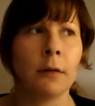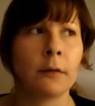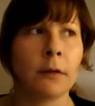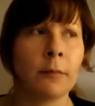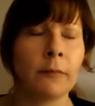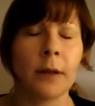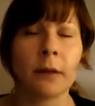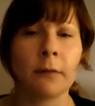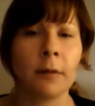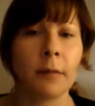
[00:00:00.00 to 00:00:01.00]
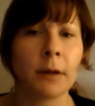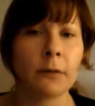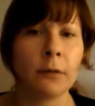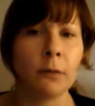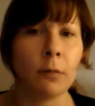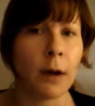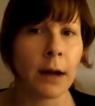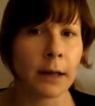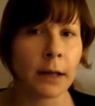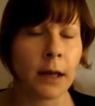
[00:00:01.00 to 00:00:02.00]
Some bits of it a bit too
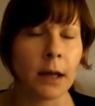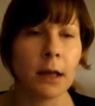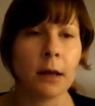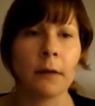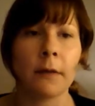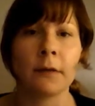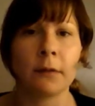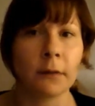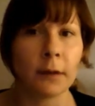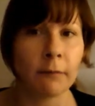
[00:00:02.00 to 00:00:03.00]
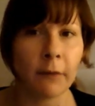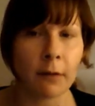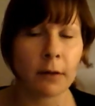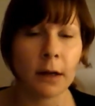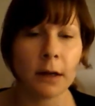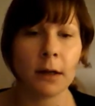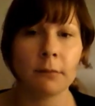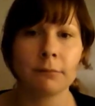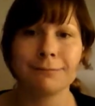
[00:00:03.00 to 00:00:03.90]
wacky, and they didn't seem very